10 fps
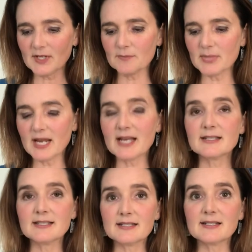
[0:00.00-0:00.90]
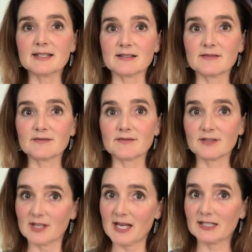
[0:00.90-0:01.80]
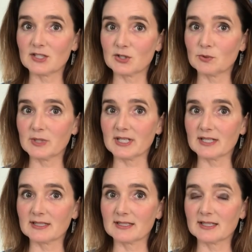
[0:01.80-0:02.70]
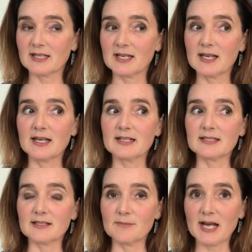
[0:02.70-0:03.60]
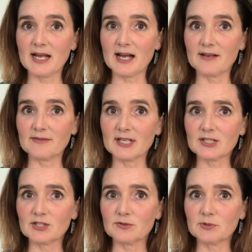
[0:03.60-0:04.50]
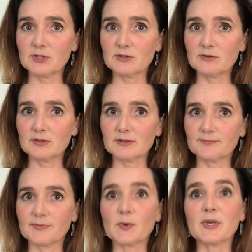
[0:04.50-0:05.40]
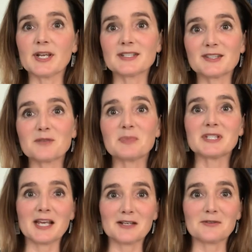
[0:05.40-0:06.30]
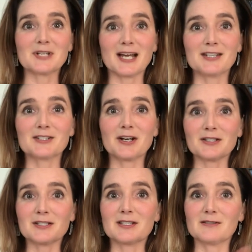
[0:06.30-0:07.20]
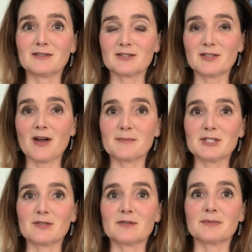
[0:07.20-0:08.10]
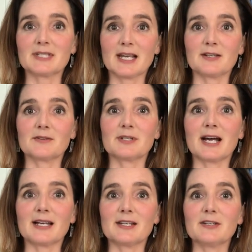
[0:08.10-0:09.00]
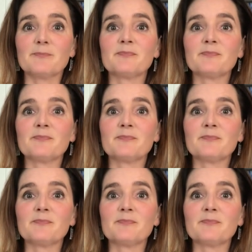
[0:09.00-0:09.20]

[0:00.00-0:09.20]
But I did it for the last two weeks. Did my hot flashes reduce? When I did the potato diet, y'all see, saw me do the potato diet,